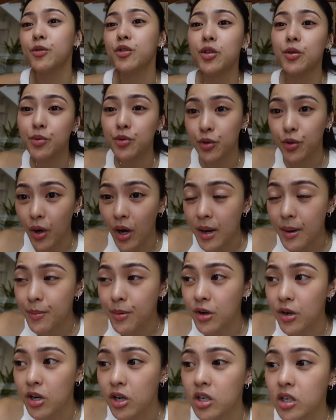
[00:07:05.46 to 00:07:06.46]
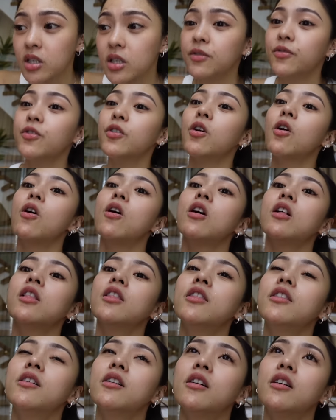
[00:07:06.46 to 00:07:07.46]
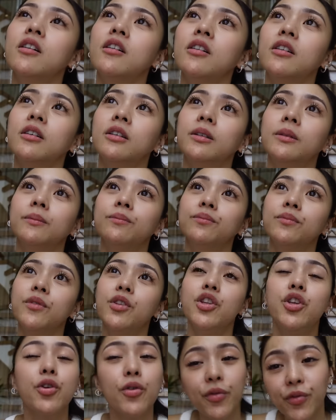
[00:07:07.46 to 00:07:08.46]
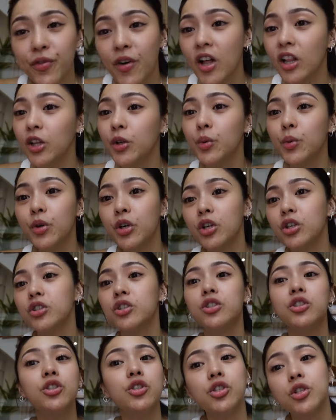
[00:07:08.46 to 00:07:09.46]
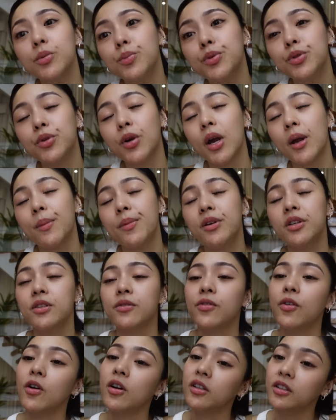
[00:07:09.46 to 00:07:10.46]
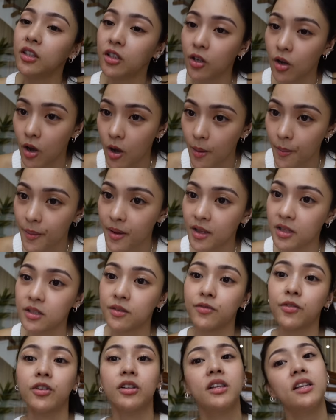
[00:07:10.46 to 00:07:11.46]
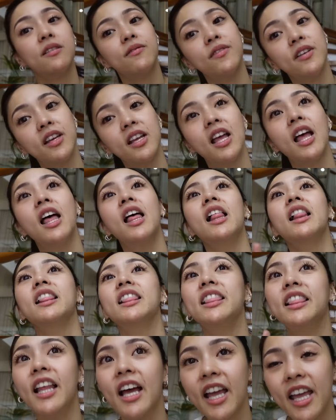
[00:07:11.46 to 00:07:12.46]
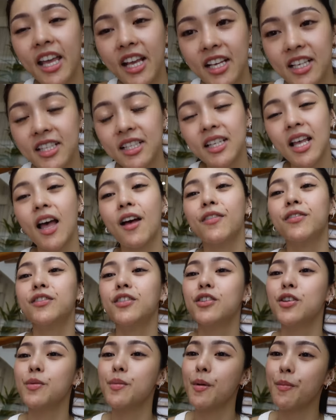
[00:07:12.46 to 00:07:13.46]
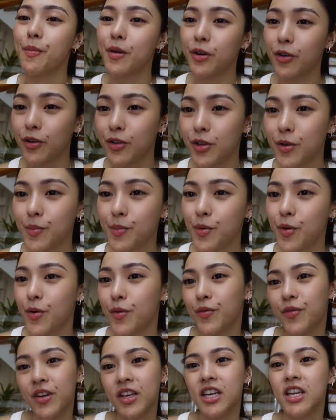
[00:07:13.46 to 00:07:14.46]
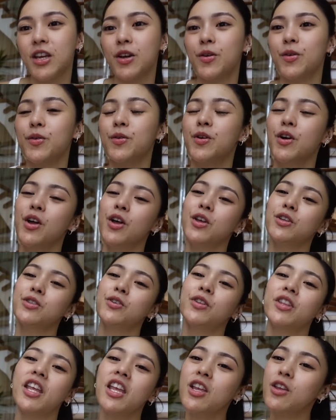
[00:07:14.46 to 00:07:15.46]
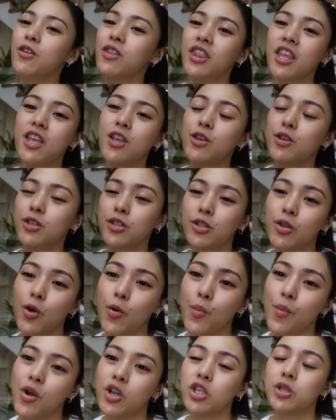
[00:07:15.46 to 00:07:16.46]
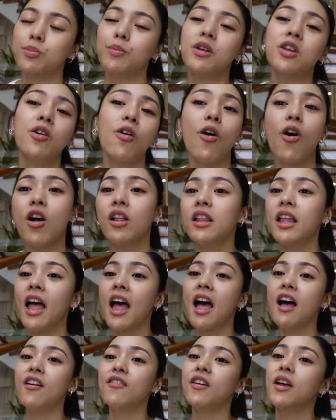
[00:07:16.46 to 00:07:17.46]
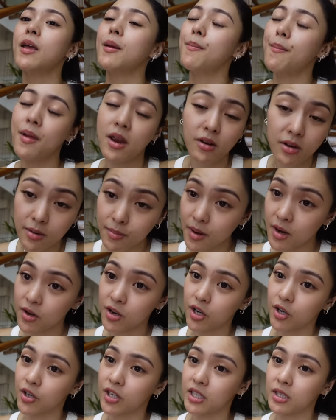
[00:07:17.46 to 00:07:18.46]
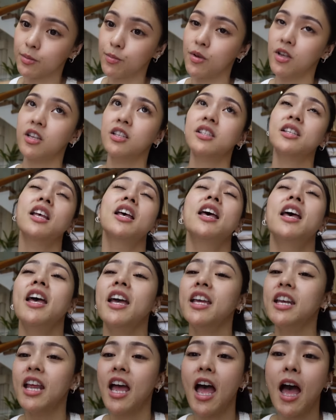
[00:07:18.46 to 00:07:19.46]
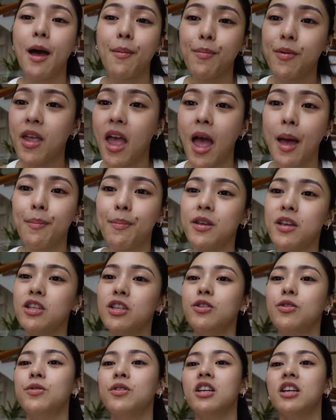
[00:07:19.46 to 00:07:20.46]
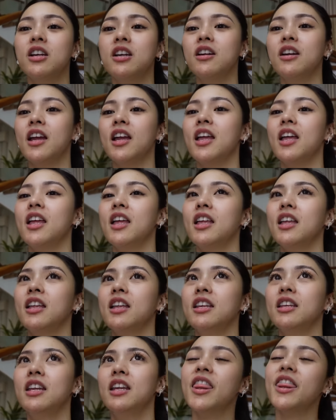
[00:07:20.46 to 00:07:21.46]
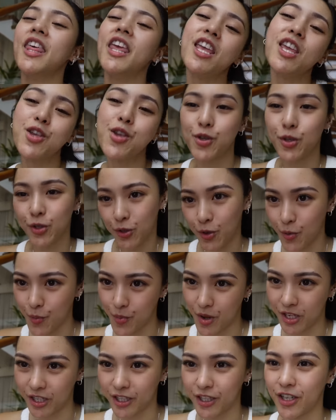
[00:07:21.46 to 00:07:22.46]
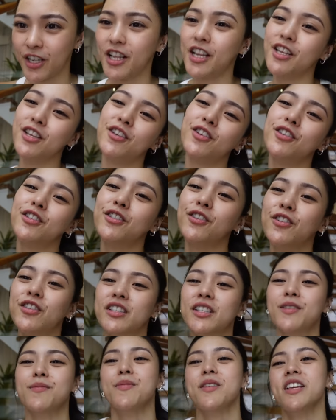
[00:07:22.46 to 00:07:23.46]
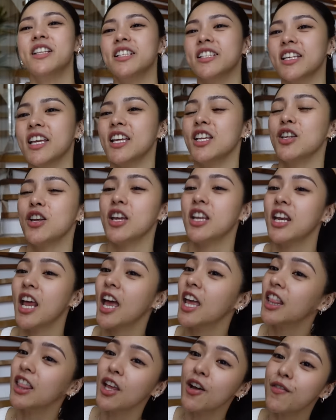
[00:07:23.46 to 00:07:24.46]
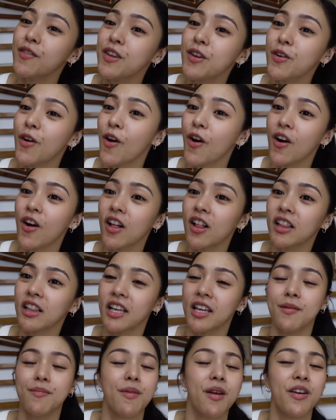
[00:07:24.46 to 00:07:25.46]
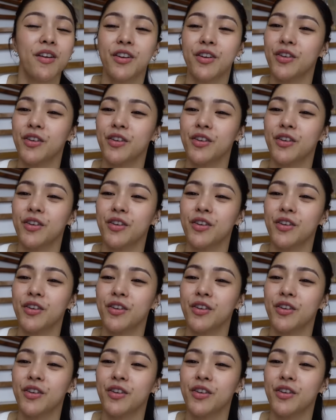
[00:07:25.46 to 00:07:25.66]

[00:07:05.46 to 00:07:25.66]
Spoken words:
subscribers, for all the new followers, new subscribers, for all the comments, for leaving likes after nyo mapanood yung buong video. So thank you so much. May you all have a Merry, Merry Christmas and a Happy, Happy New Year. And thank you so much. Yun lang yung gusto ko sabihin sa inyo. And I love you all and Merry